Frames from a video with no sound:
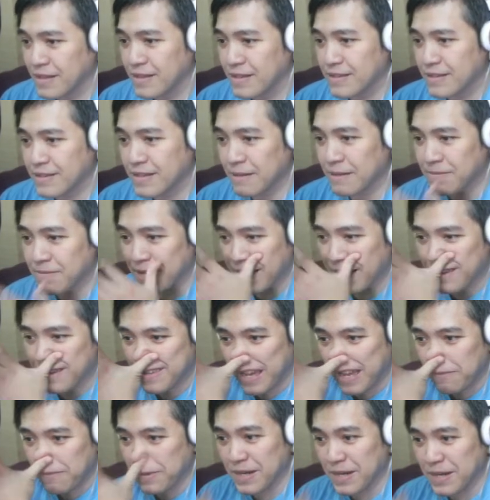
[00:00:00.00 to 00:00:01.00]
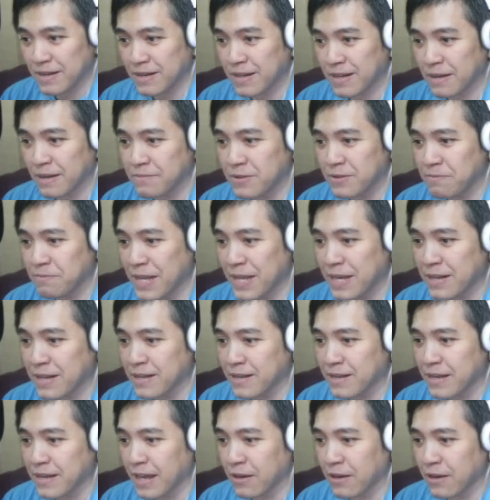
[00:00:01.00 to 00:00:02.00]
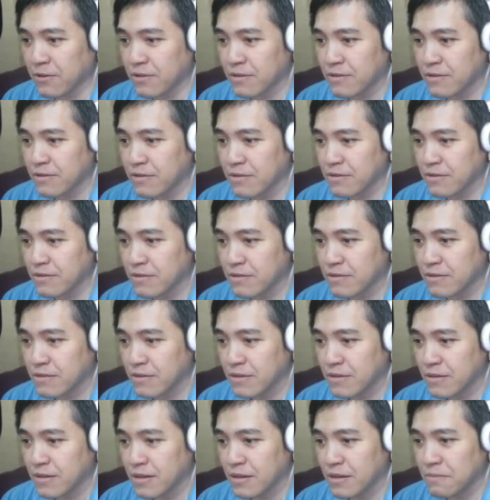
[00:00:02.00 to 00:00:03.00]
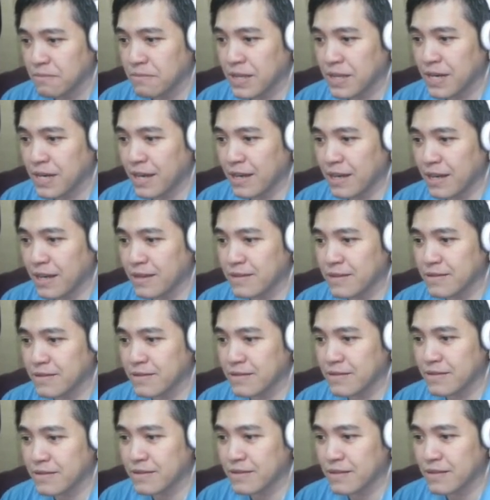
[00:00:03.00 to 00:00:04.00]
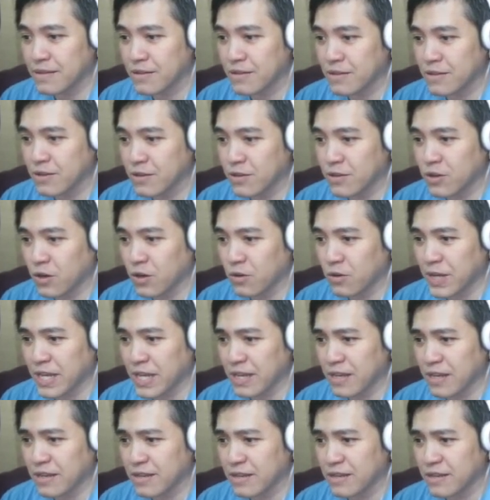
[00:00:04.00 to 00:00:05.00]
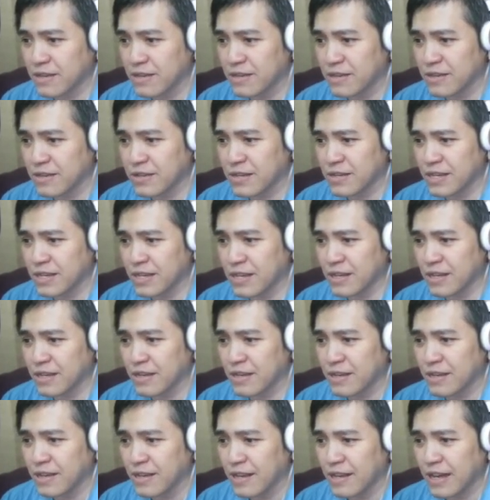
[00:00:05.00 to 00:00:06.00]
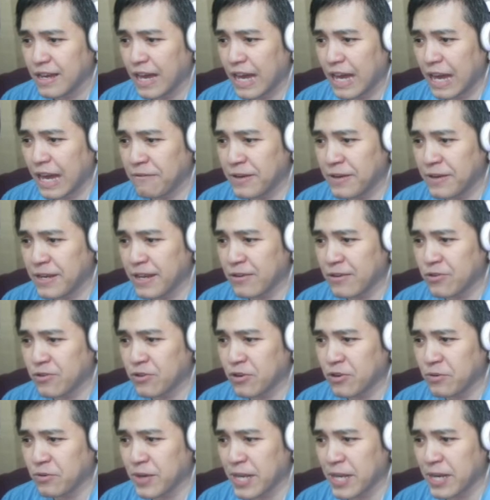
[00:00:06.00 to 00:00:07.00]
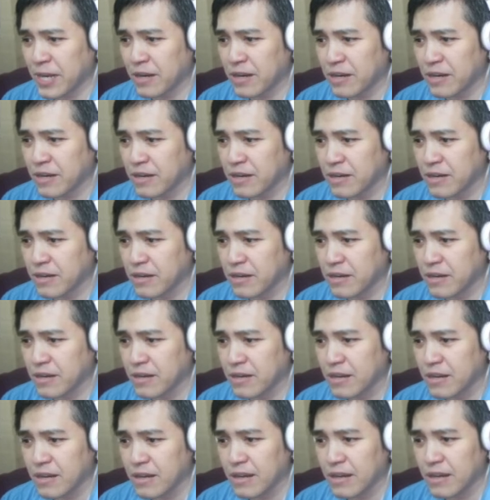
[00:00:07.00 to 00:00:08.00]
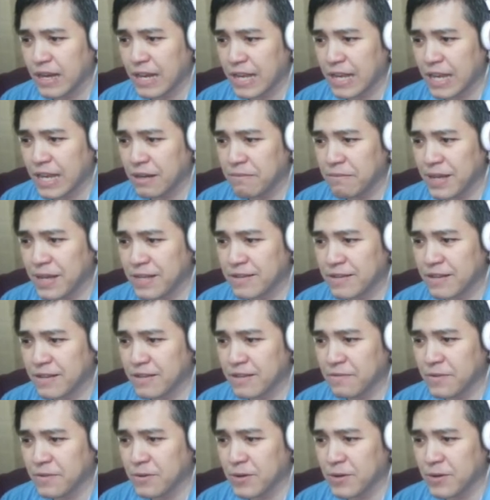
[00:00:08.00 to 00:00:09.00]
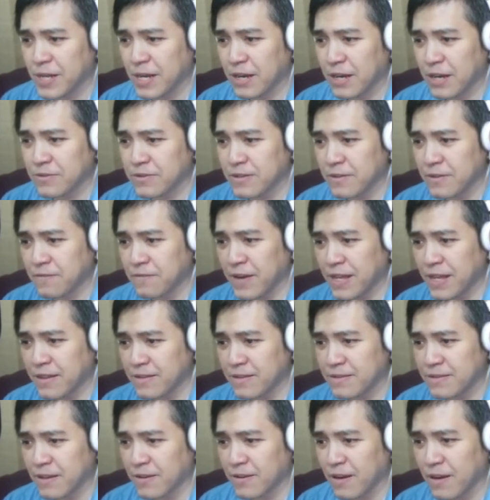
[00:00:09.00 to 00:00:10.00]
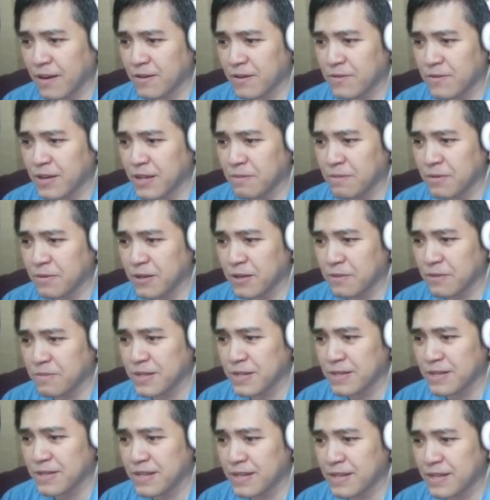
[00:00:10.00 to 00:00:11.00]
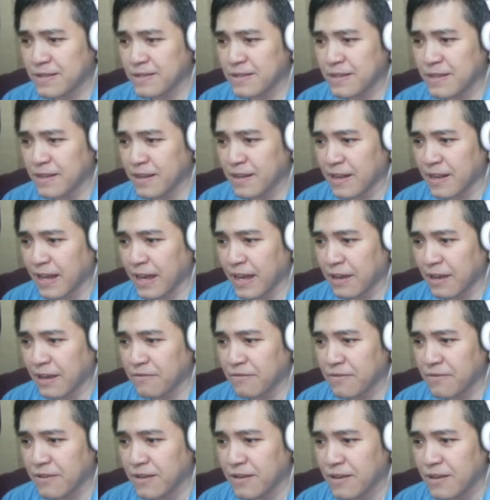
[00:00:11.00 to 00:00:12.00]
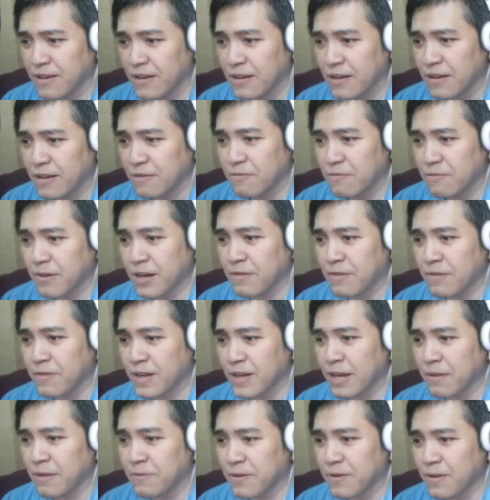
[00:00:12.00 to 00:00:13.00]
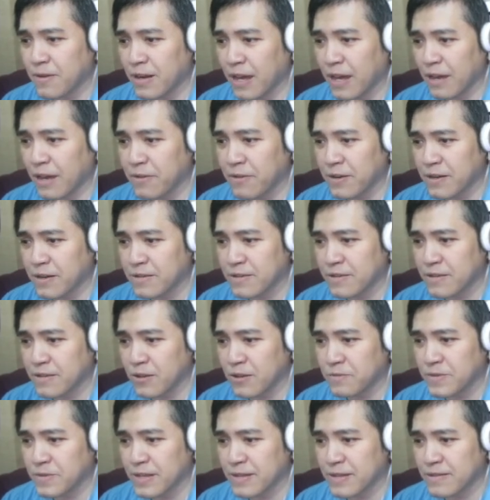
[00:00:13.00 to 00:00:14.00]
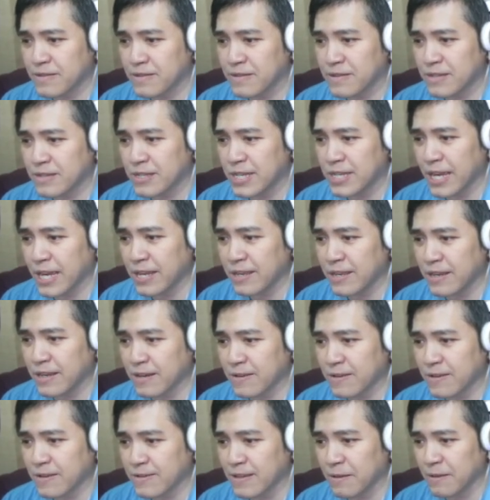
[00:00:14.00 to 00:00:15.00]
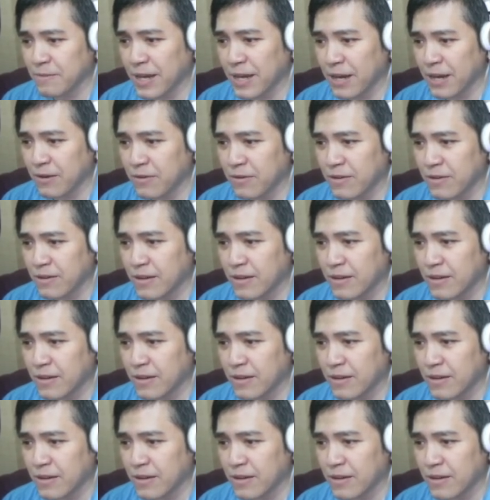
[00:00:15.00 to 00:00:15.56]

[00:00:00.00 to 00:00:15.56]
Something has happened. Come to medical now. Minae is growing. I haven't dared to go in. Can't make sense of the readouts. Her vitals are unreadable, but she is still alive. Whatever kept her alive on the slopes is changing her somehow.